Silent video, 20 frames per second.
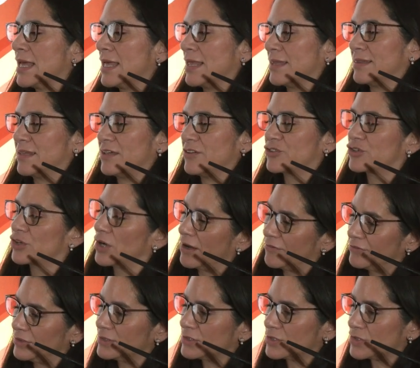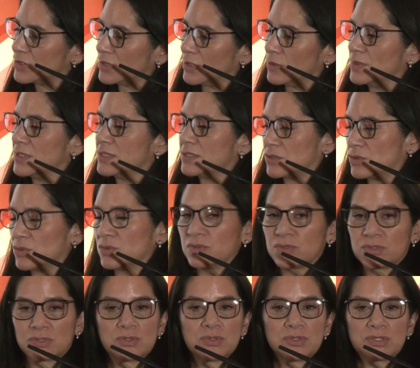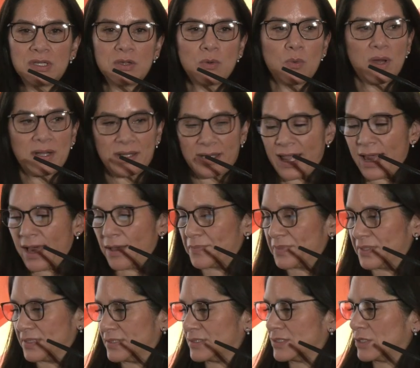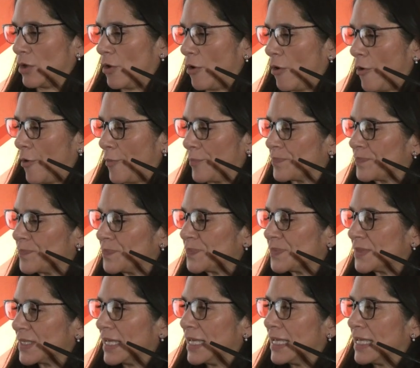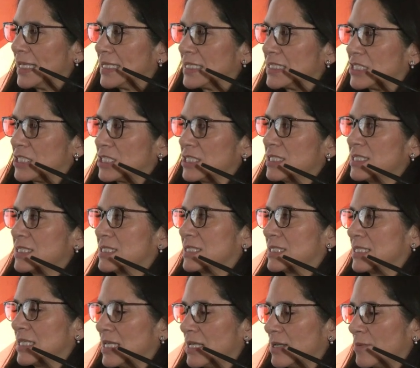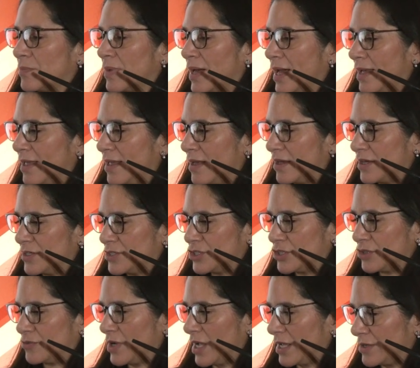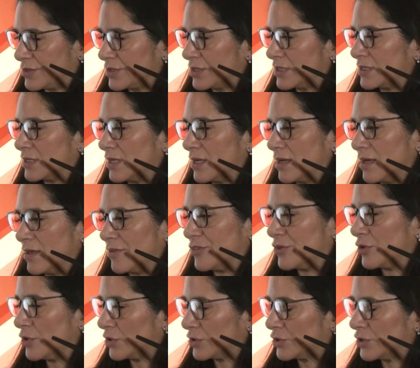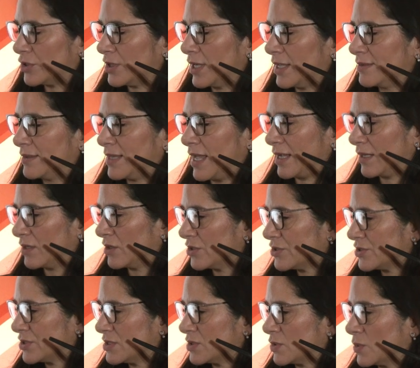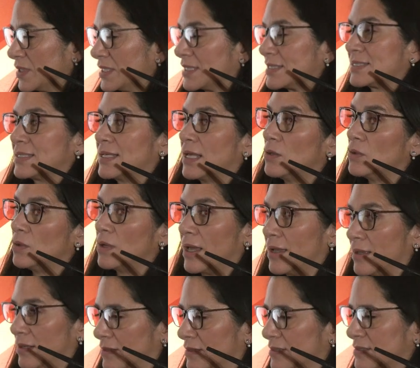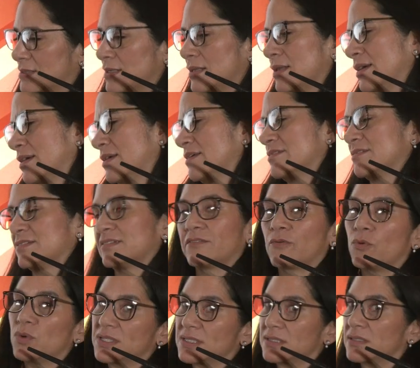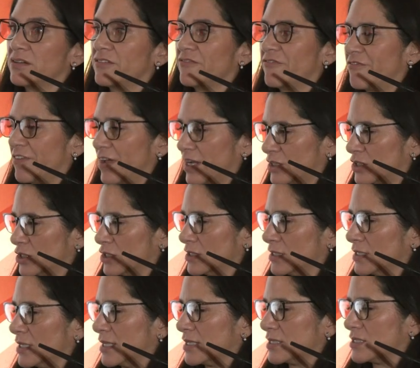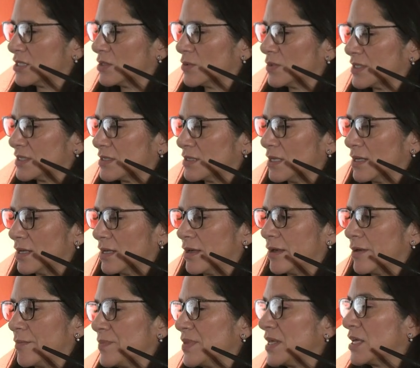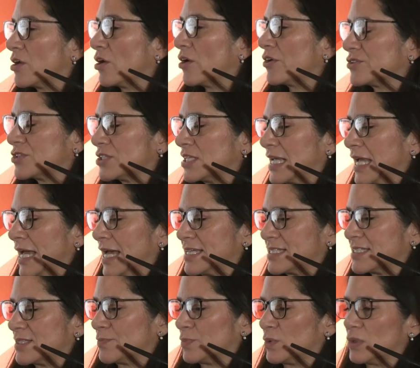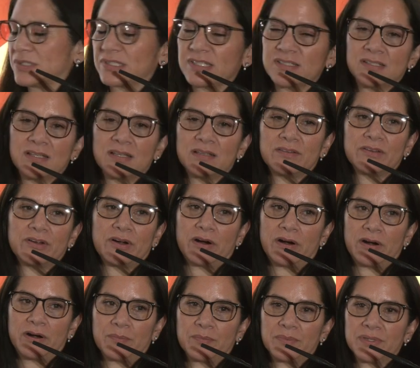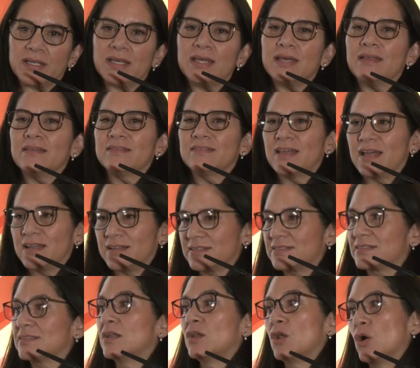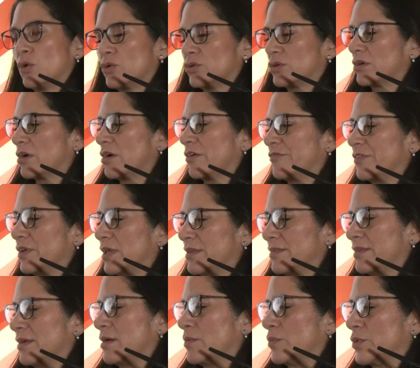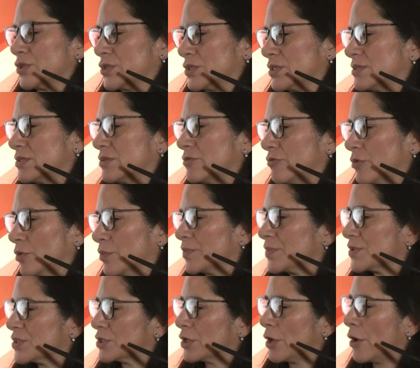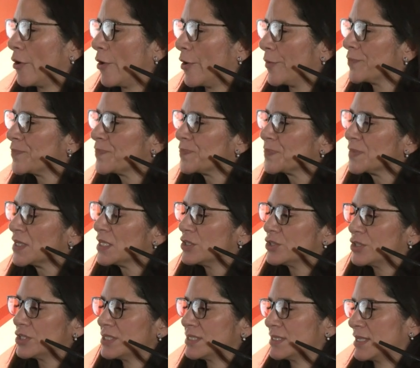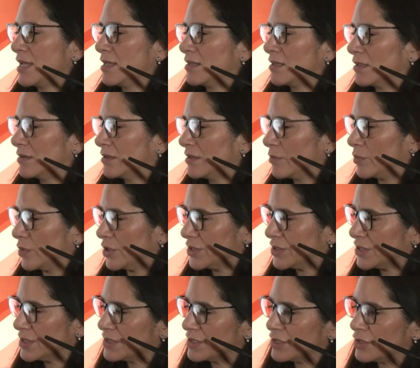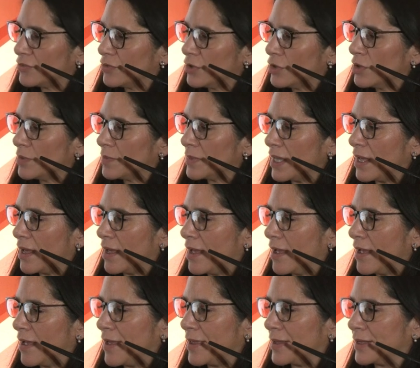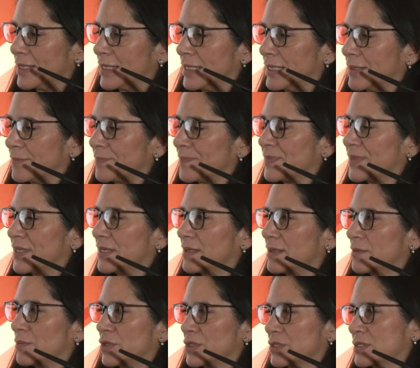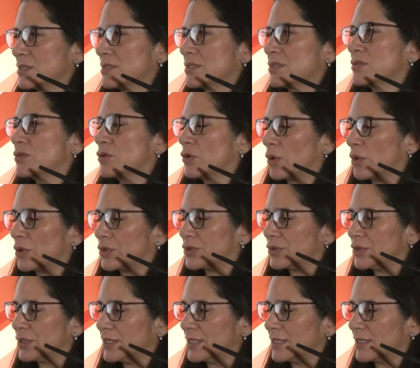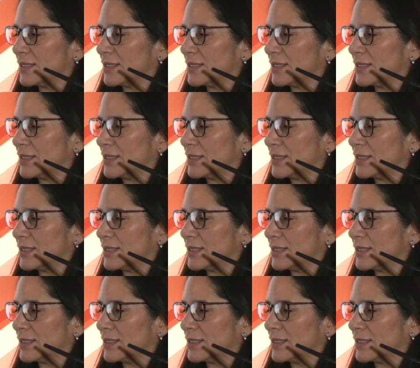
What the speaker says: they travel to San Luis to see what happens. So she's seen by a geriatric doctor and diagnosis with cellulitis, like it was an infection, and she was, because she has pulses in the arm. That is the note of the emergency room. So she stayed at the emergency room, and the emergency doctor